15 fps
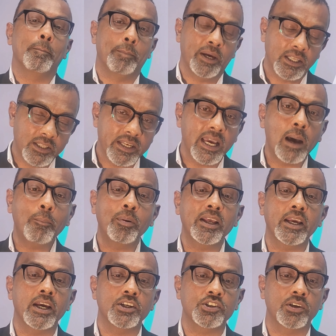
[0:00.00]
pay the
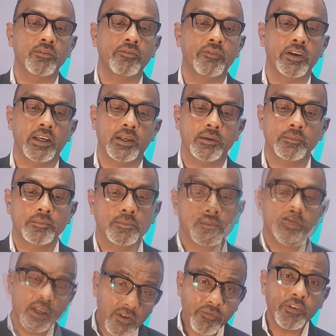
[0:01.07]
application fee.
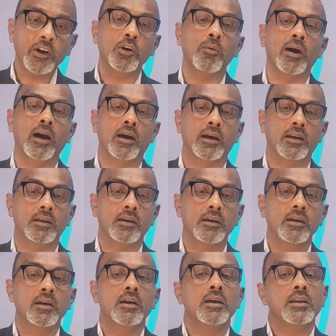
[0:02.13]
If
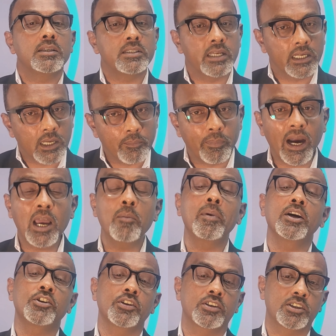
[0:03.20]
required, take a
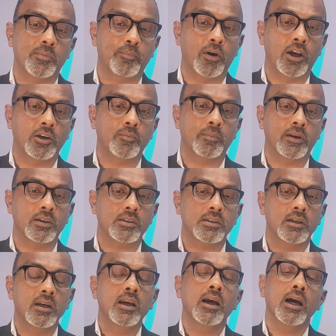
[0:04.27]
biometrics appointment
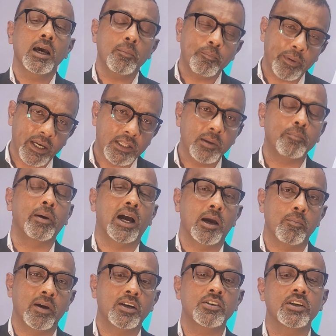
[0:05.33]
and pay the
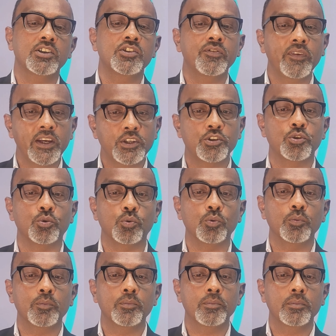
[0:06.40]
biometrics fee too.
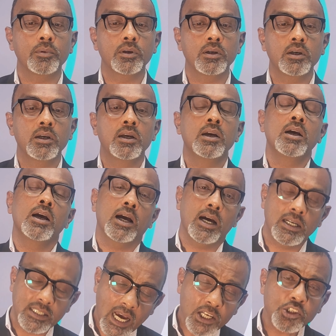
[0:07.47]

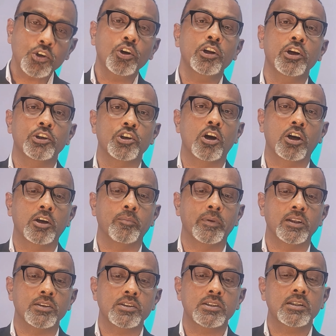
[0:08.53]
Attach all your
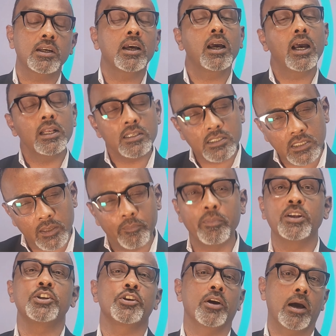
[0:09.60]
documents and
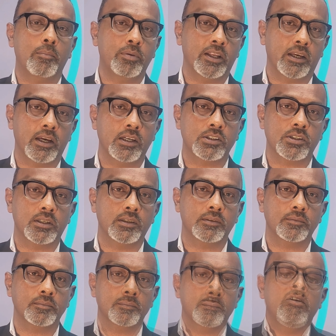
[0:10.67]
submit your application.
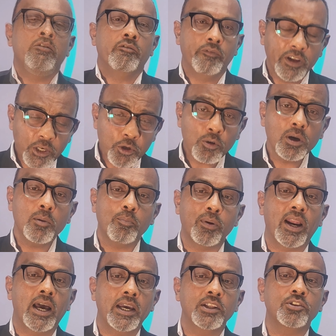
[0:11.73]
When you are
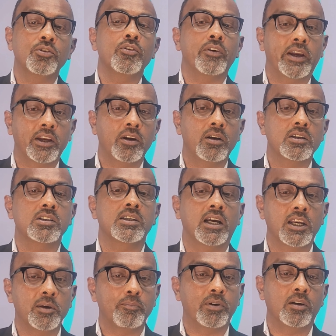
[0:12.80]
applying through regular
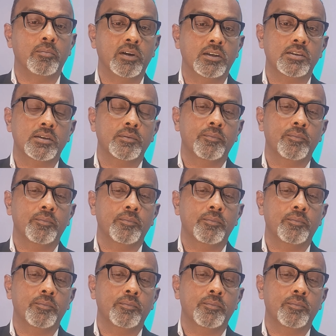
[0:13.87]
study permit,